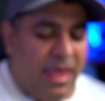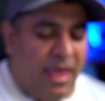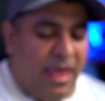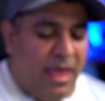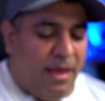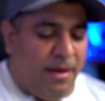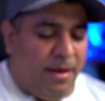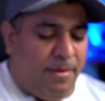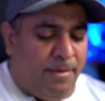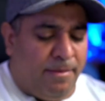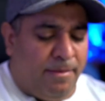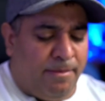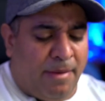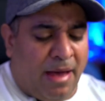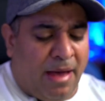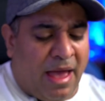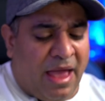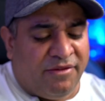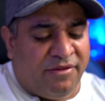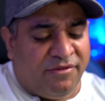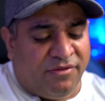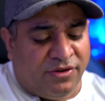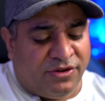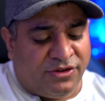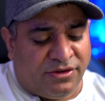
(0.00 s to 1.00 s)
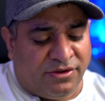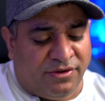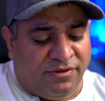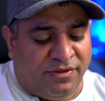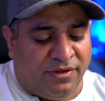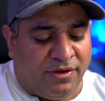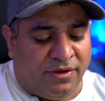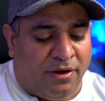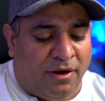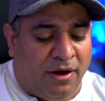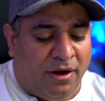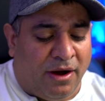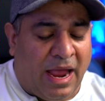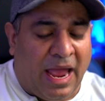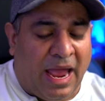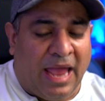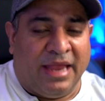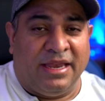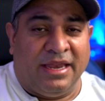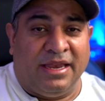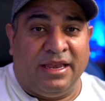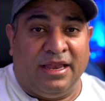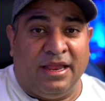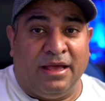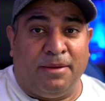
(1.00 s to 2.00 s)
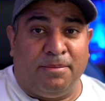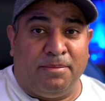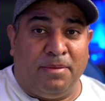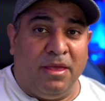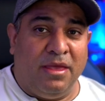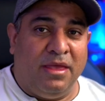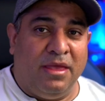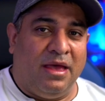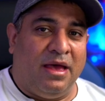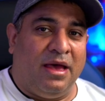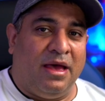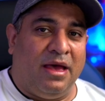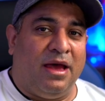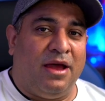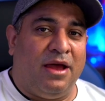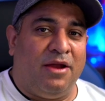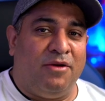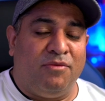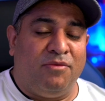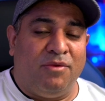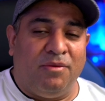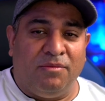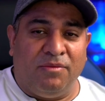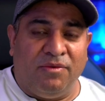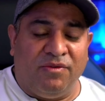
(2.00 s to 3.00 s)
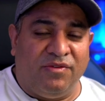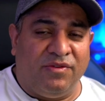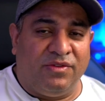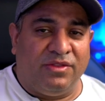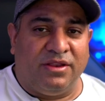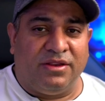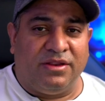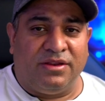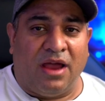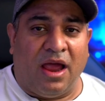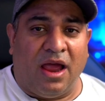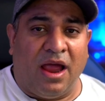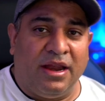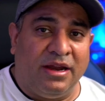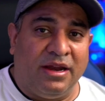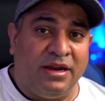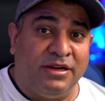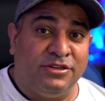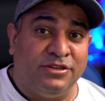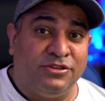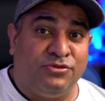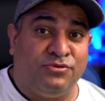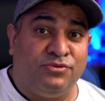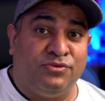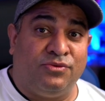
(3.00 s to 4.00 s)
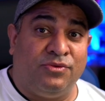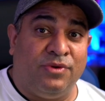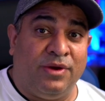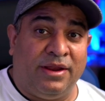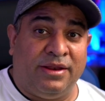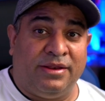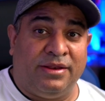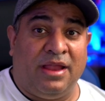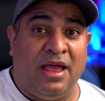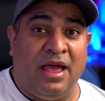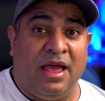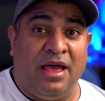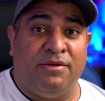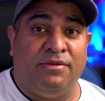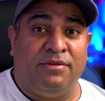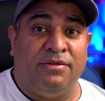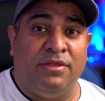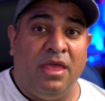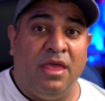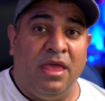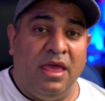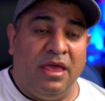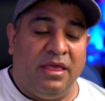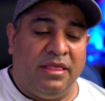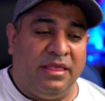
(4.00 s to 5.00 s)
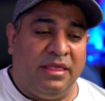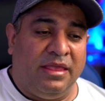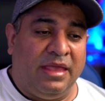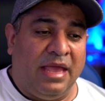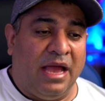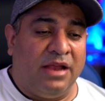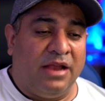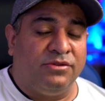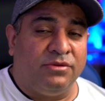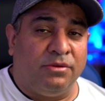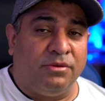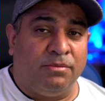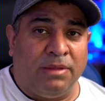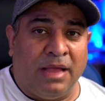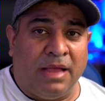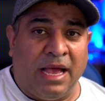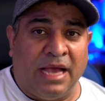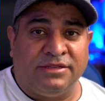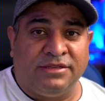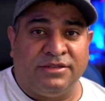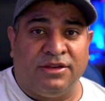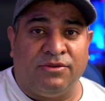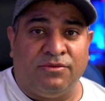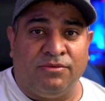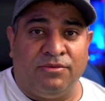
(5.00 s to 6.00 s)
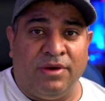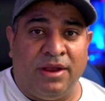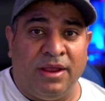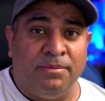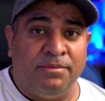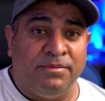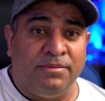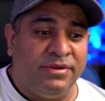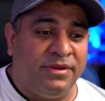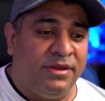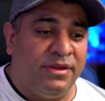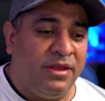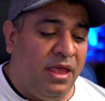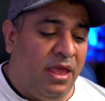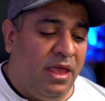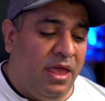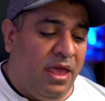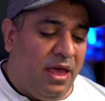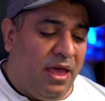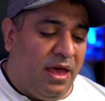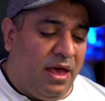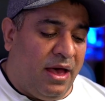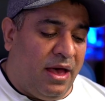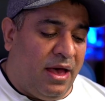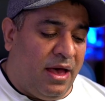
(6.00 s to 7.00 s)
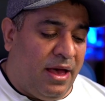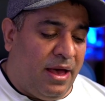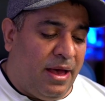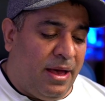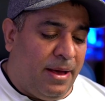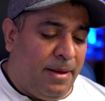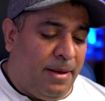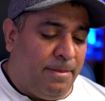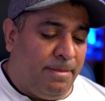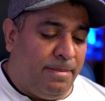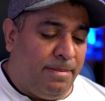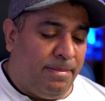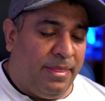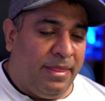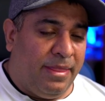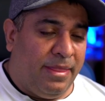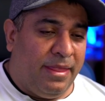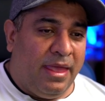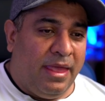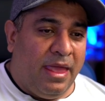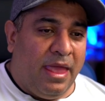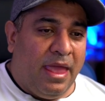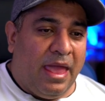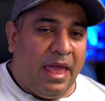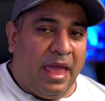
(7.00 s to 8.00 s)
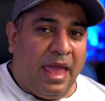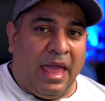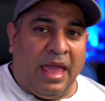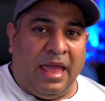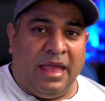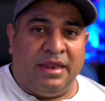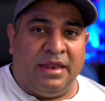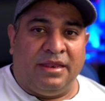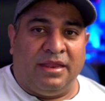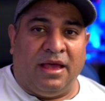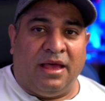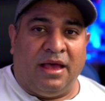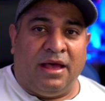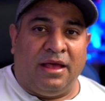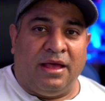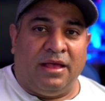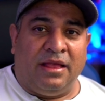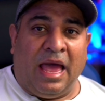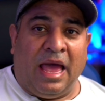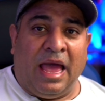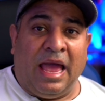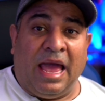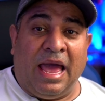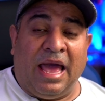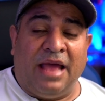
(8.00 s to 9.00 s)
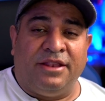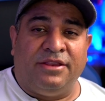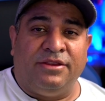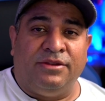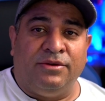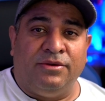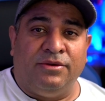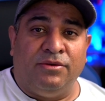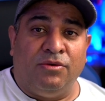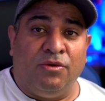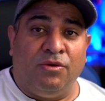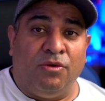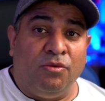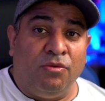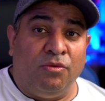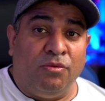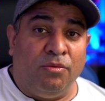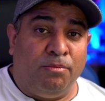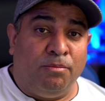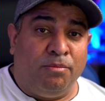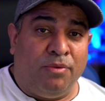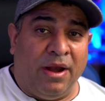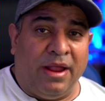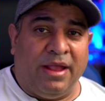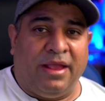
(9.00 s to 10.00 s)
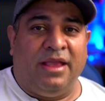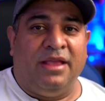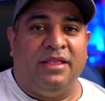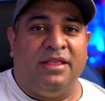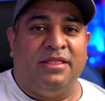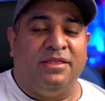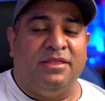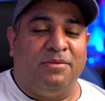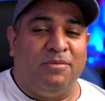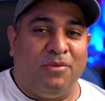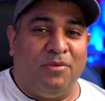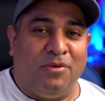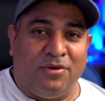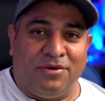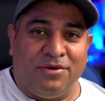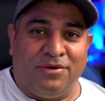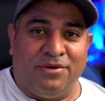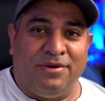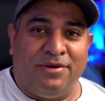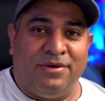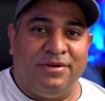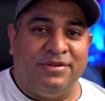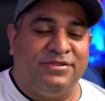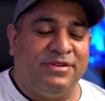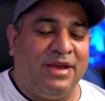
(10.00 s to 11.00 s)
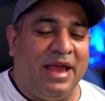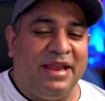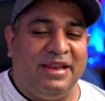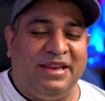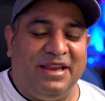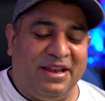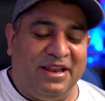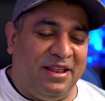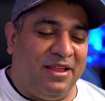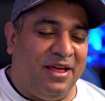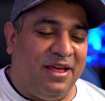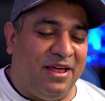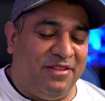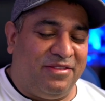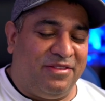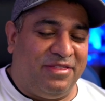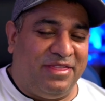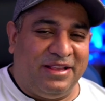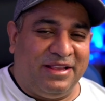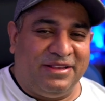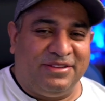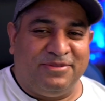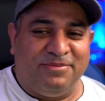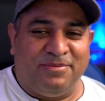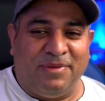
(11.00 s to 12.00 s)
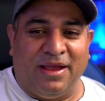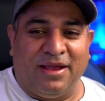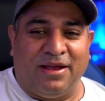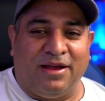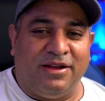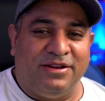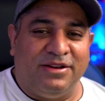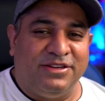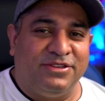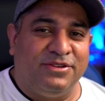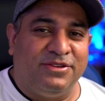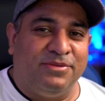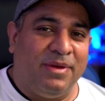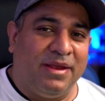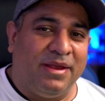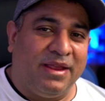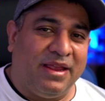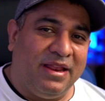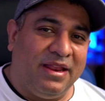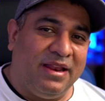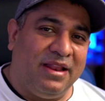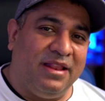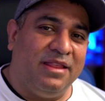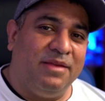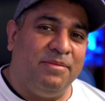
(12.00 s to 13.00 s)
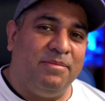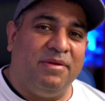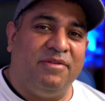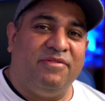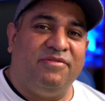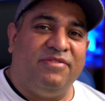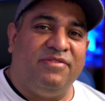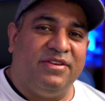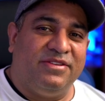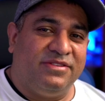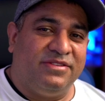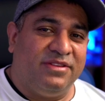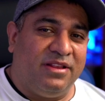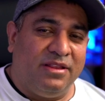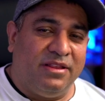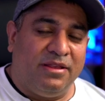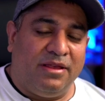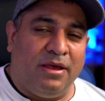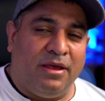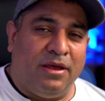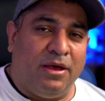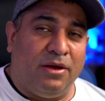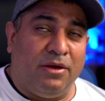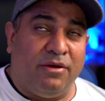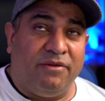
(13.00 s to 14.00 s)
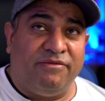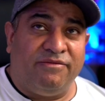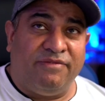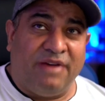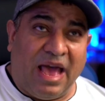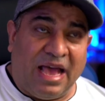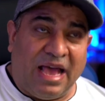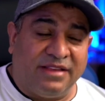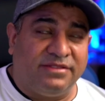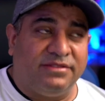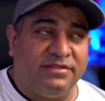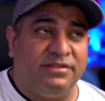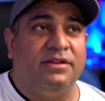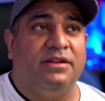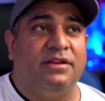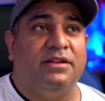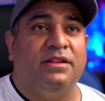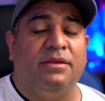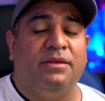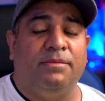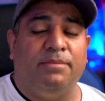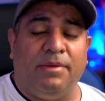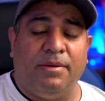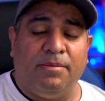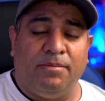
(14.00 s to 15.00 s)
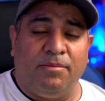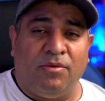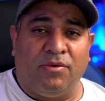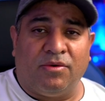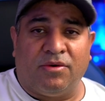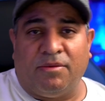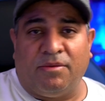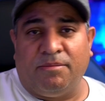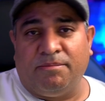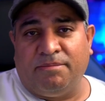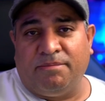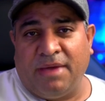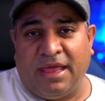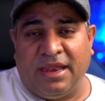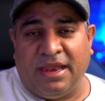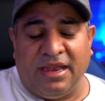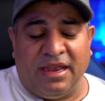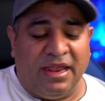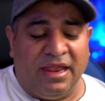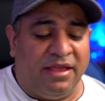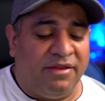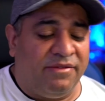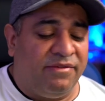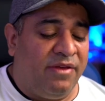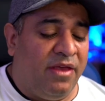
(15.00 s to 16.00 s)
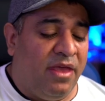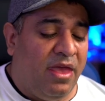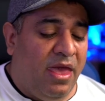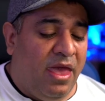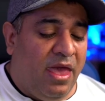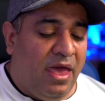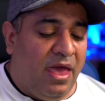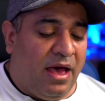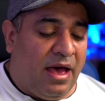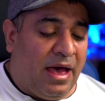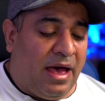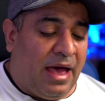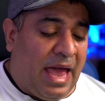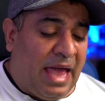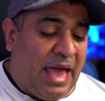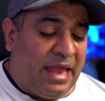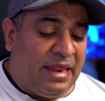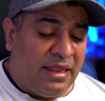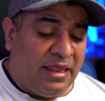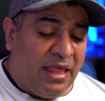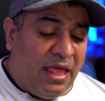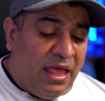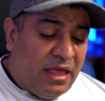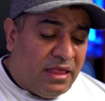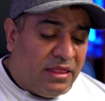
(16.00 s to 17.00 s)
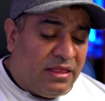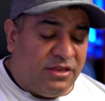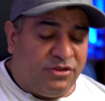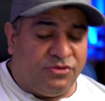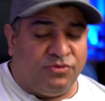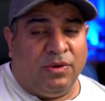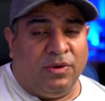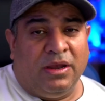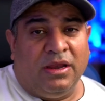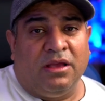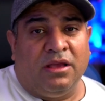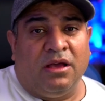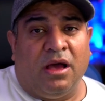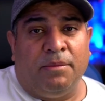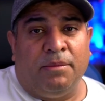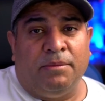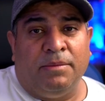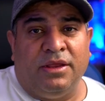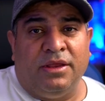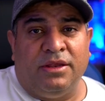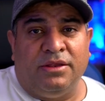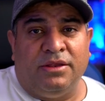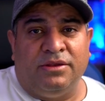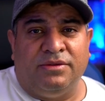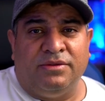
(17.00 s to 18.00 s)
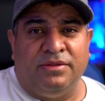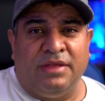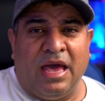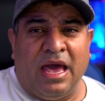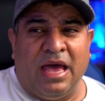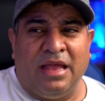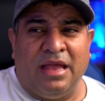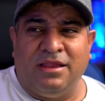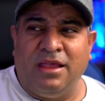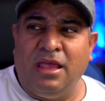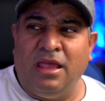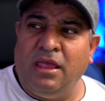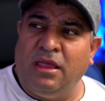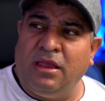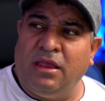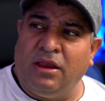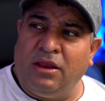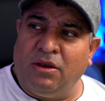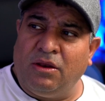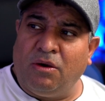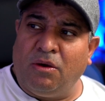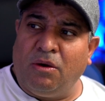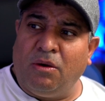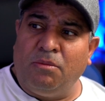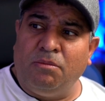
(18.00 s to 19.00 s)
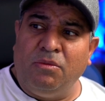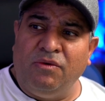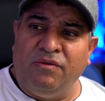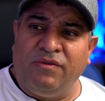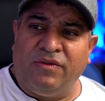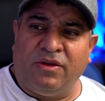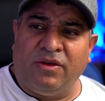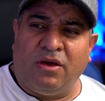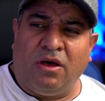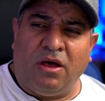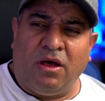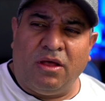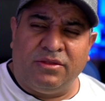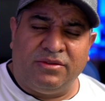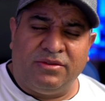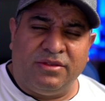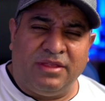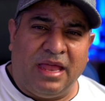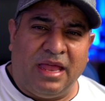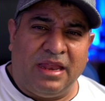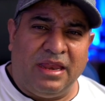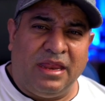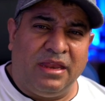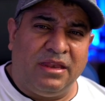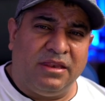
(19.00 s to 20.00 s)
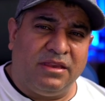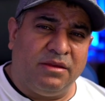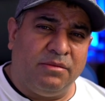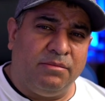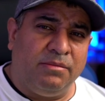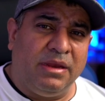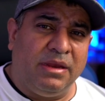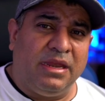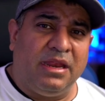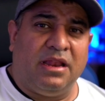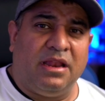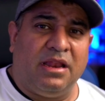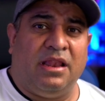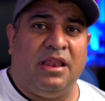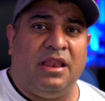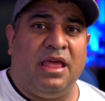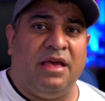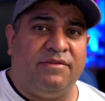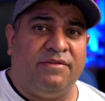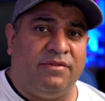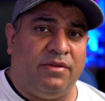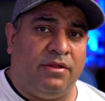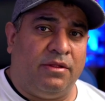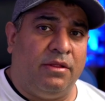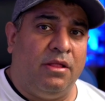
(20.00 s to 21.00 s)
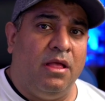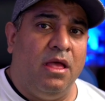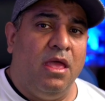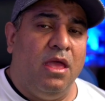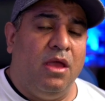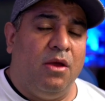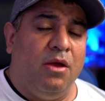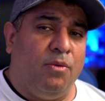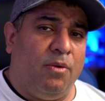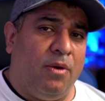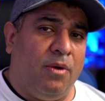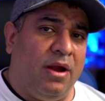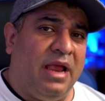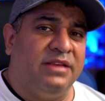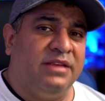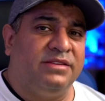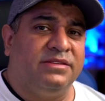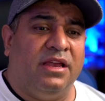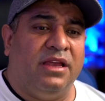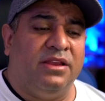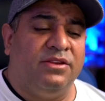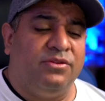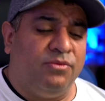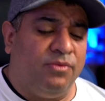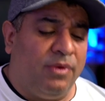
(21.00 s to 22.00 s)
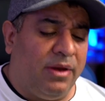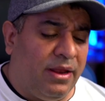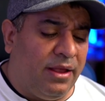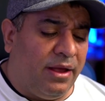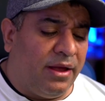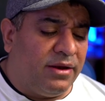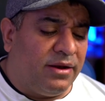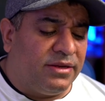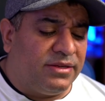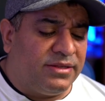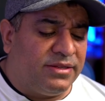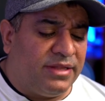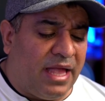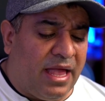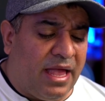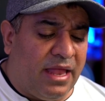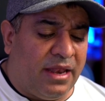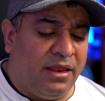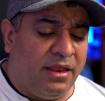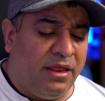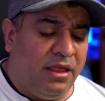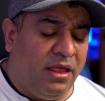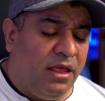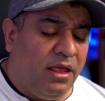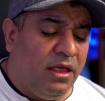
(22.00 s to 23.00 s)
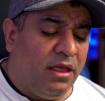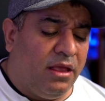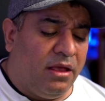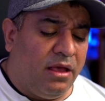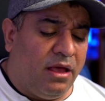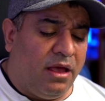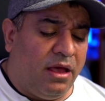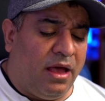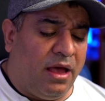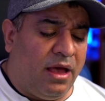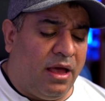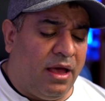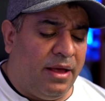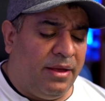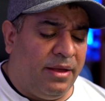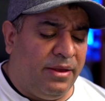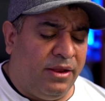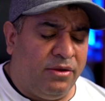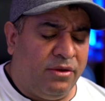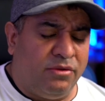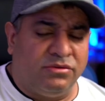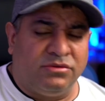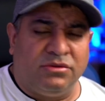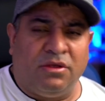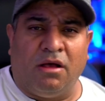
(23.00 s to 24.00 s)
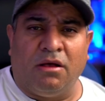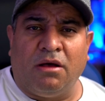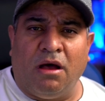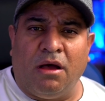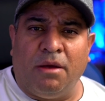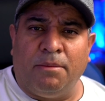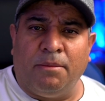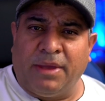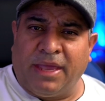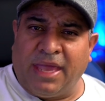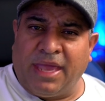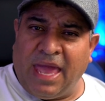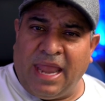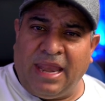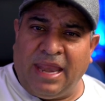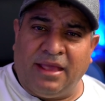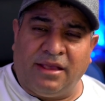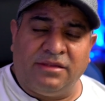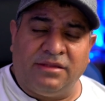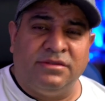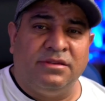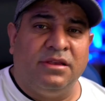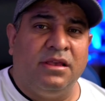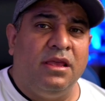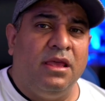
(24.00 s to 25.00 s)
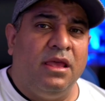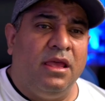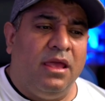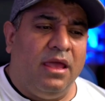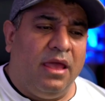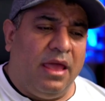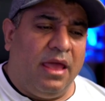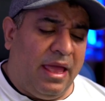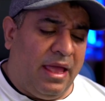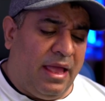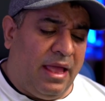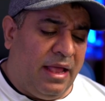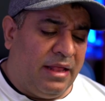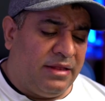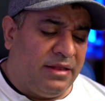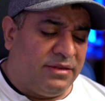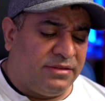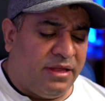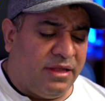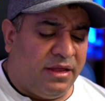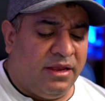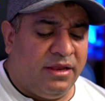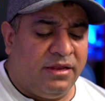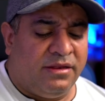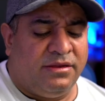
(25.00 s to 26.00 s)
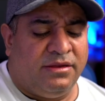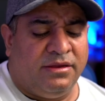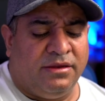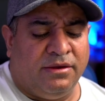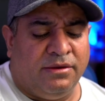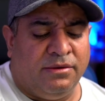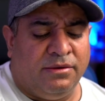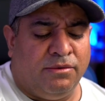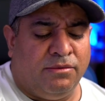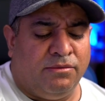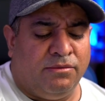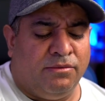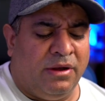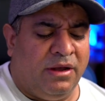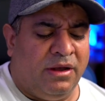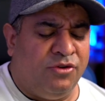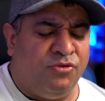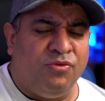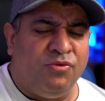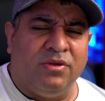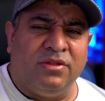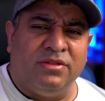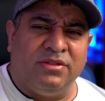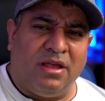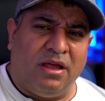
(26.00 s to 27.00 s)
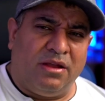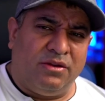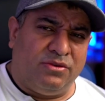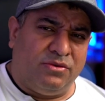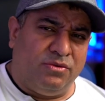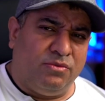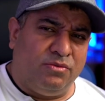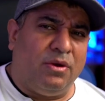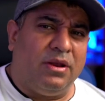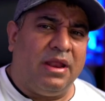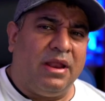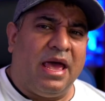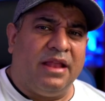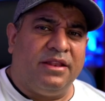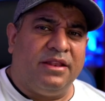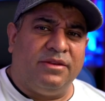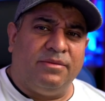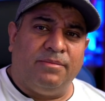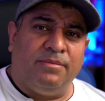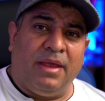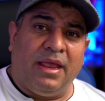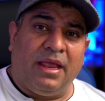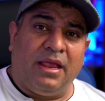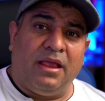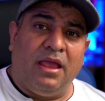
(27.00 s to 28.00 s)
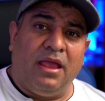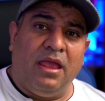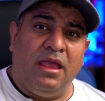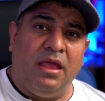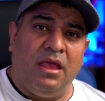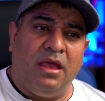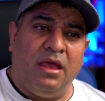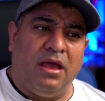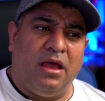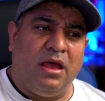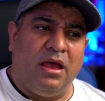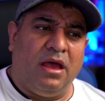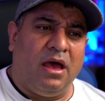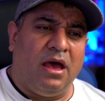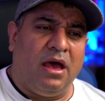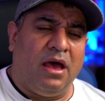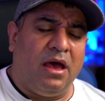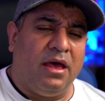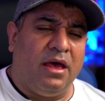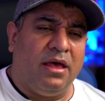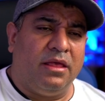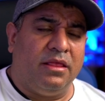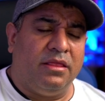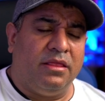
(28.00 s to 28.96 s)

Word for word: my version of the car, I ended up uh, removing the tires, truing down the actual plastic rims, um, and uh, I had to break in the motor. So I did a lot of things to my car just to make it a little bit faster, uh, faster a little bit more competitive. Uh, and this really got me into that, you know, moving on to that intermediate level where I started to really understand, uh, you know, slot car mechanics and, and, starting to really drill down to what I had to make, uh,